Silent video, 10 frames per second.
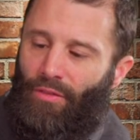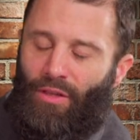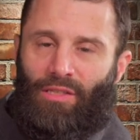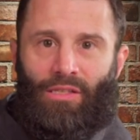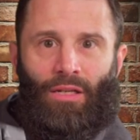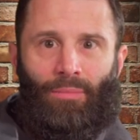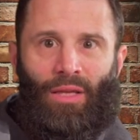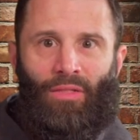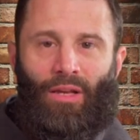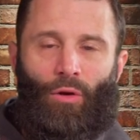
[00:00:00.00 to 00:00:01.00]
This is going to
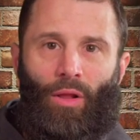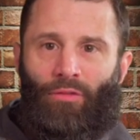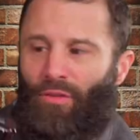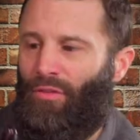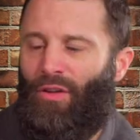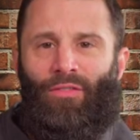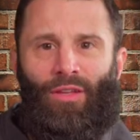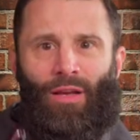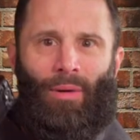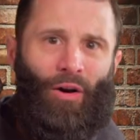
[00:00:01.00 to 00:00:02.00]
be the equivalent of
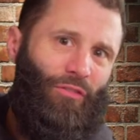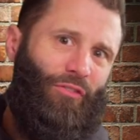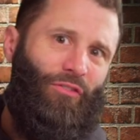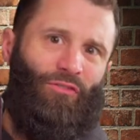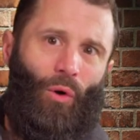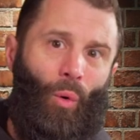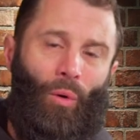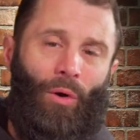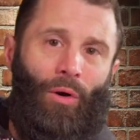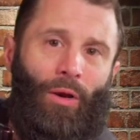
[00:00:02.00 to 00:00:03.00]
having about
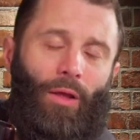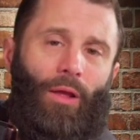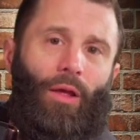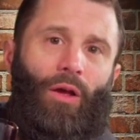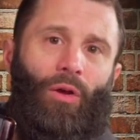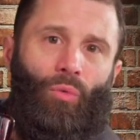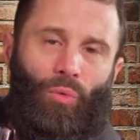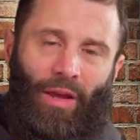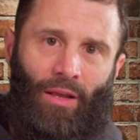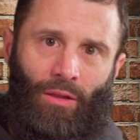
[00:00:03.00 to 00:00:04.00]
four
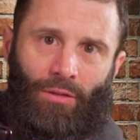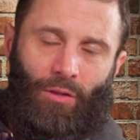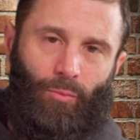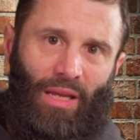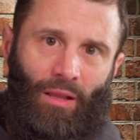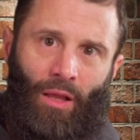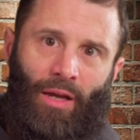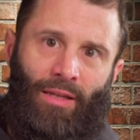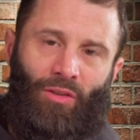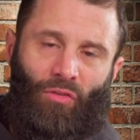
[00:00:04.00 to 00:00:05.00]
regular speed
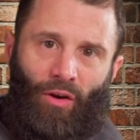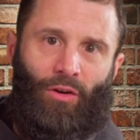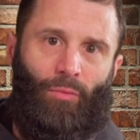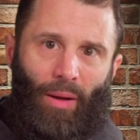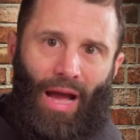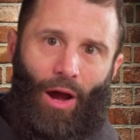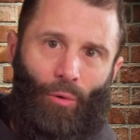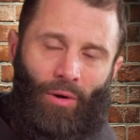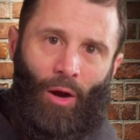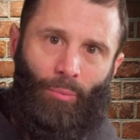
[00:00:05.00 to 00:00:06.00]
lights as far as
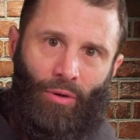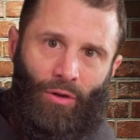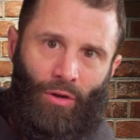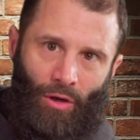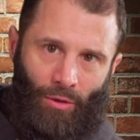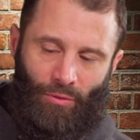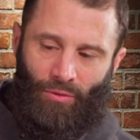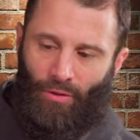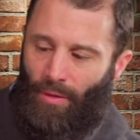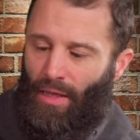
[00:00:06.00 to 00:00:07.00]
power output goes,